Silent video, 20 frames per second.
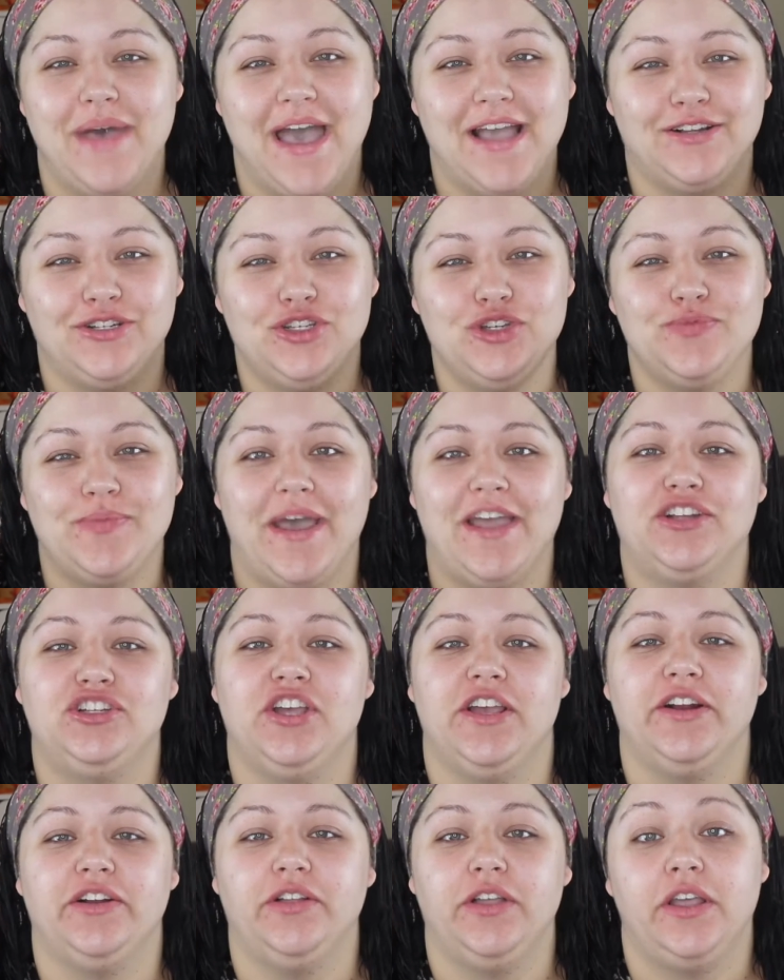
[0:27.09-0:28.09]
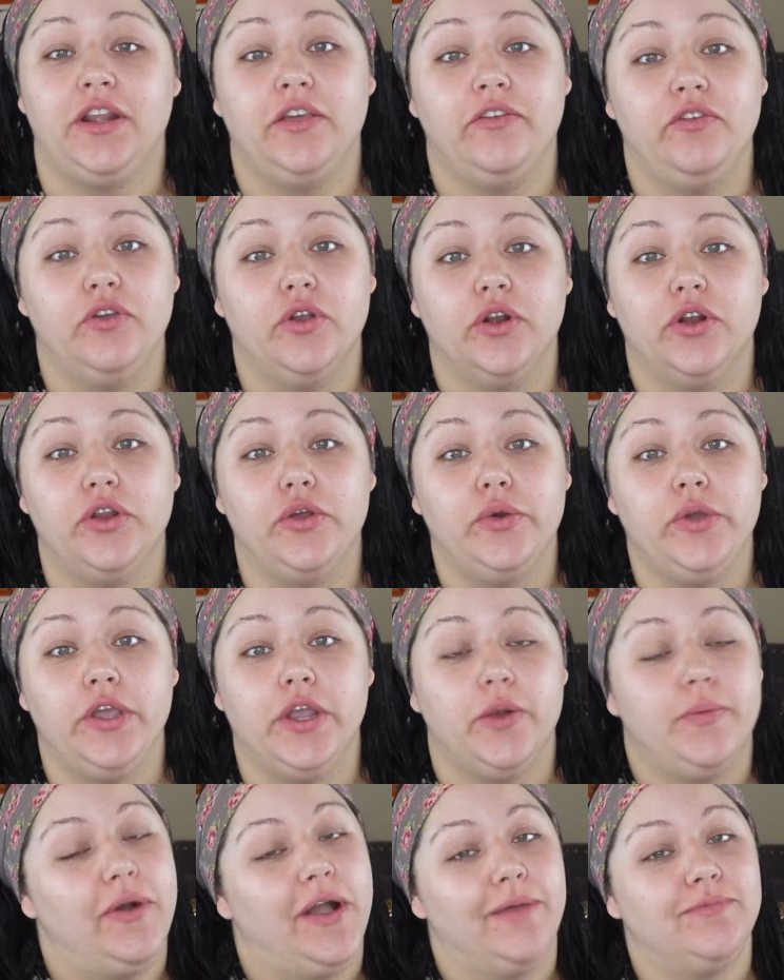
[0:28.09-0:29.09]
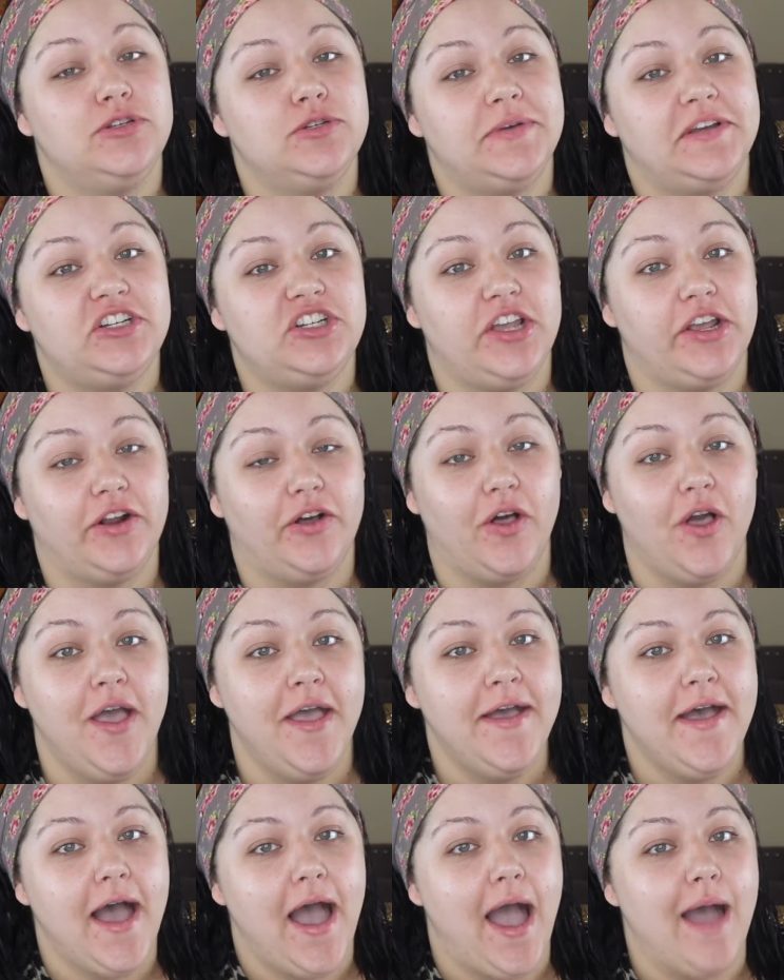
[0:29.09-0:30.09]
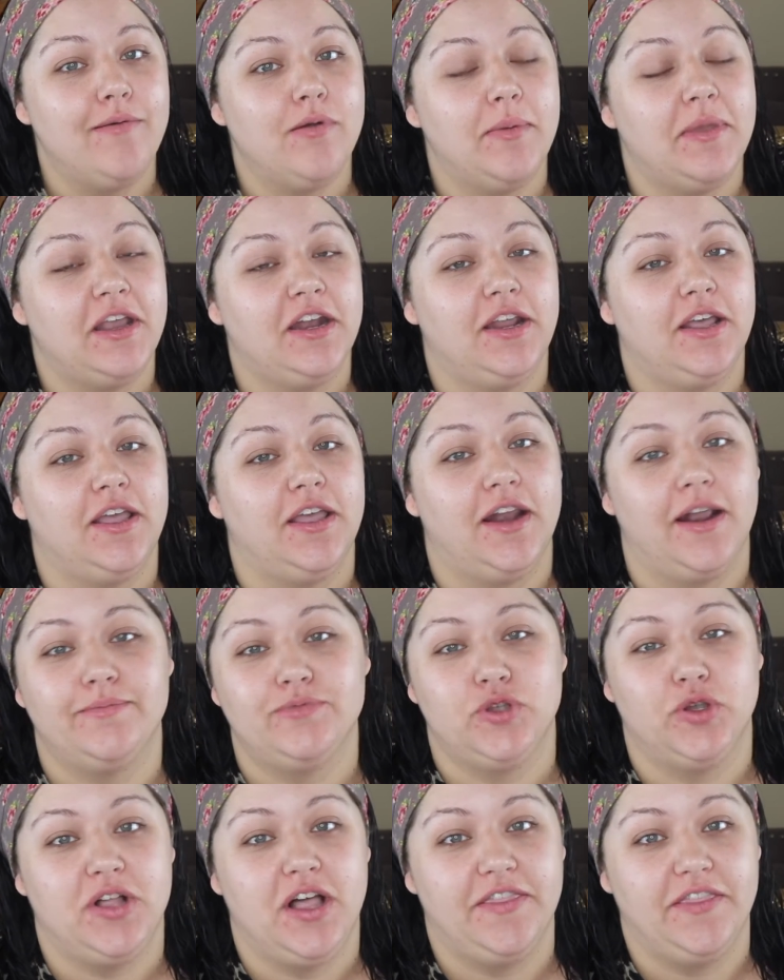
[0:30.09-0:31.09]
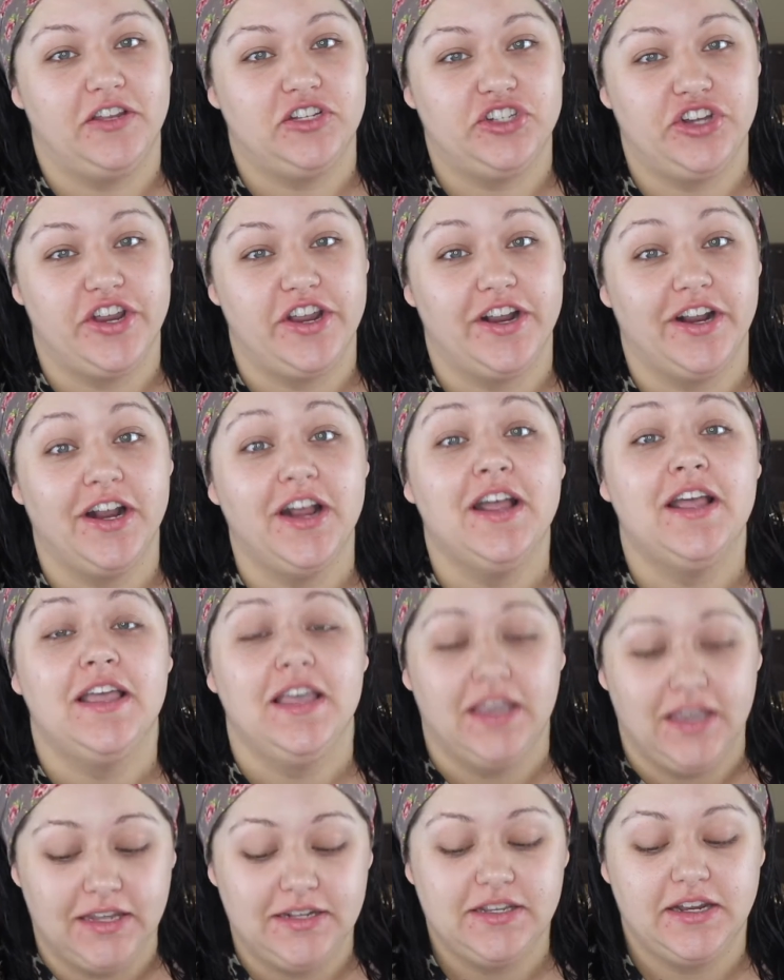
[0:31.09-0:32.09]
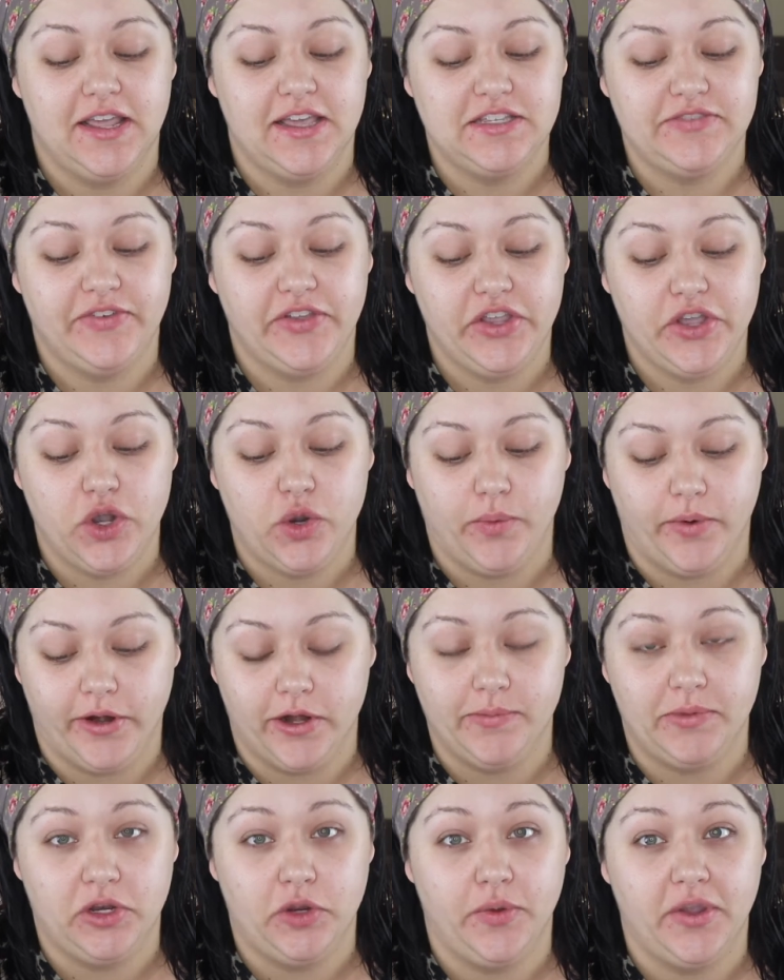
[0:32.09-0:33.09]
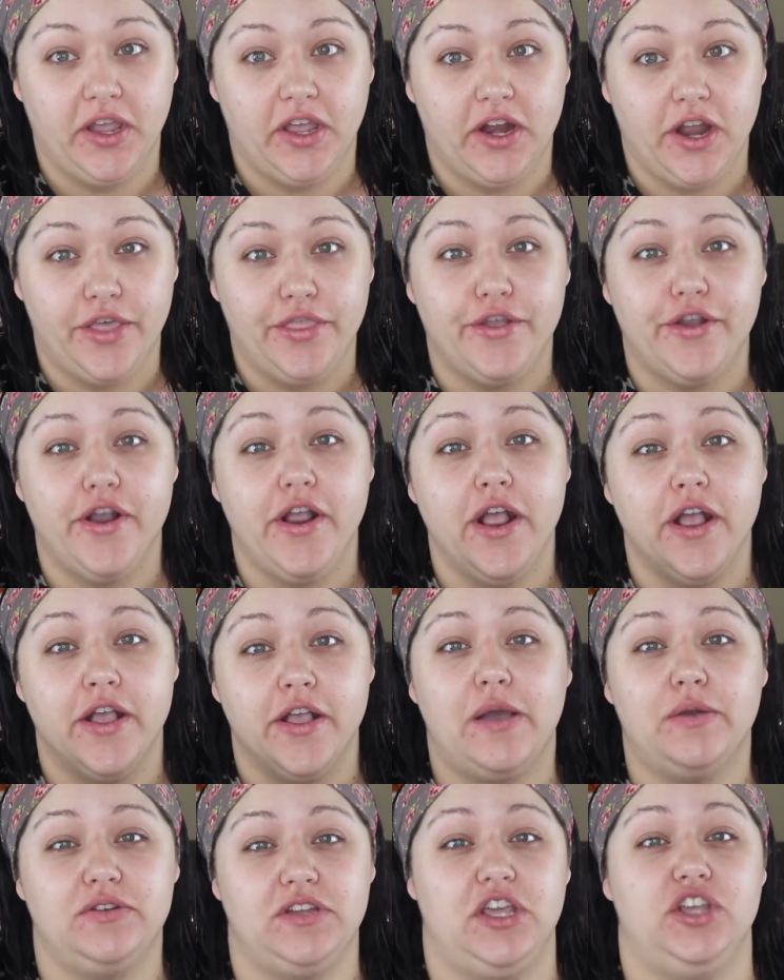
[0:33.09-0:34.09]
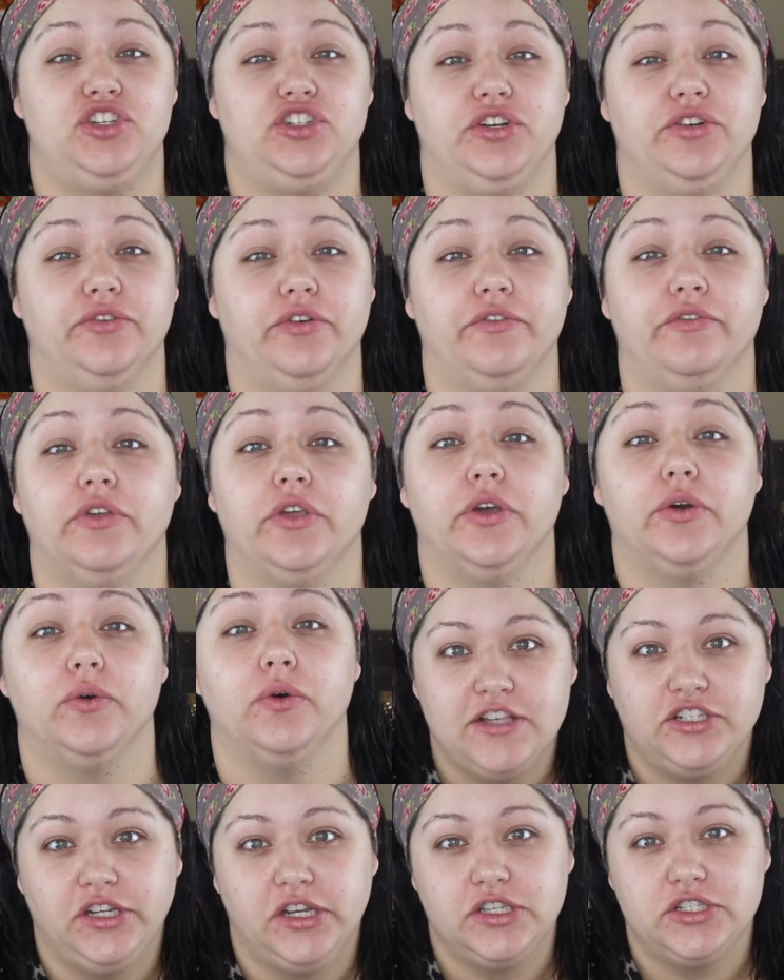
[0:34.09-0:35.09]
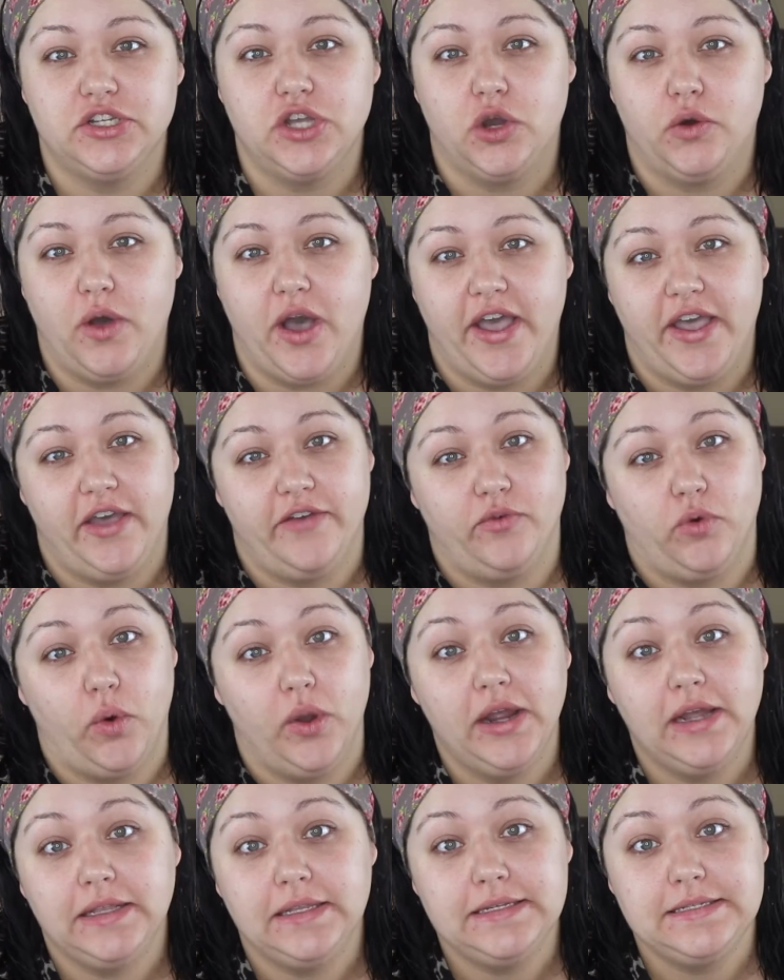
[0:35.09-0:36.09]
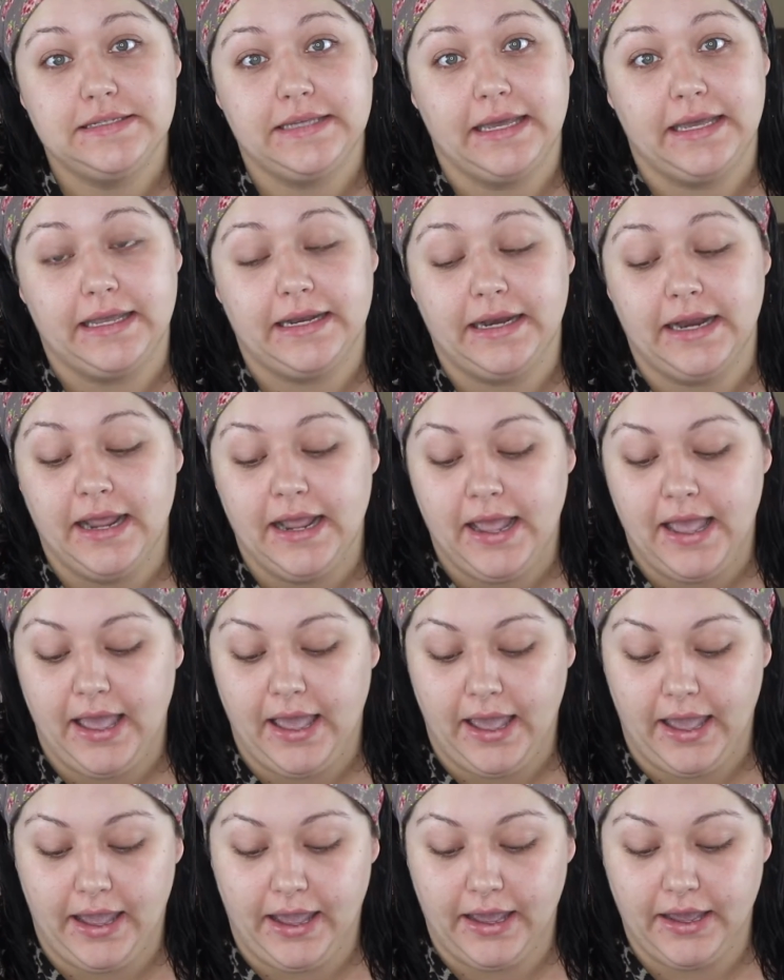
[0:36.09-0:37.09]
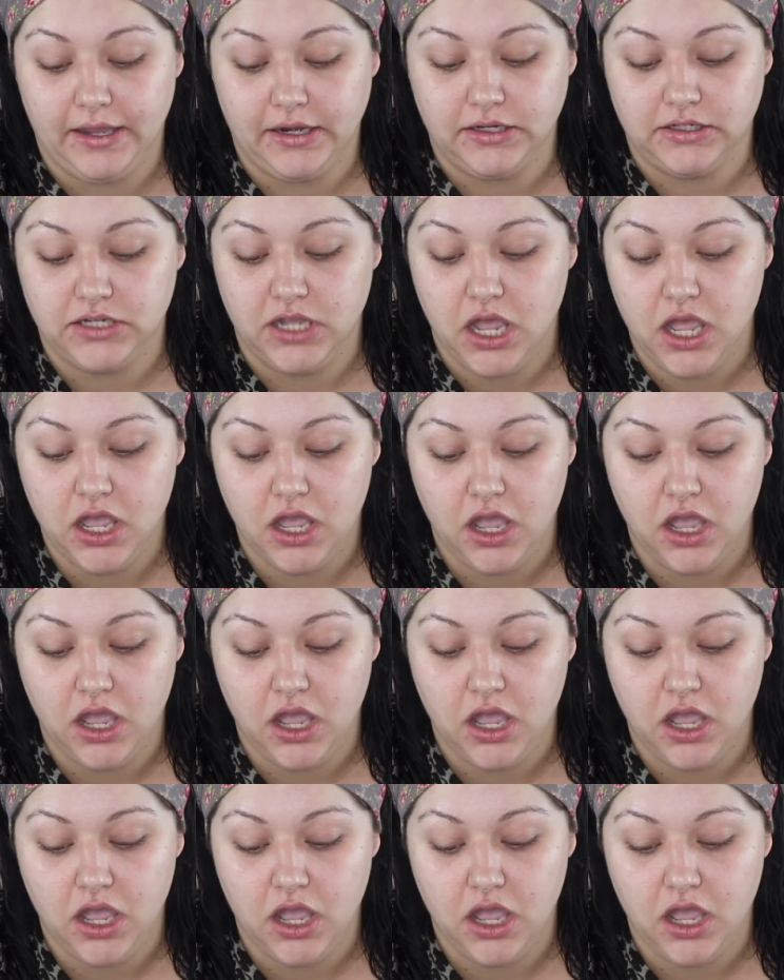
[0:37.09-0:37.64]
back to my channel, and if you're new here, welcome to my channel. I'm Amanda and I'm so glad that you're here. In today's video we're going to be doing another foundation review. As you guys know, I have oily skin and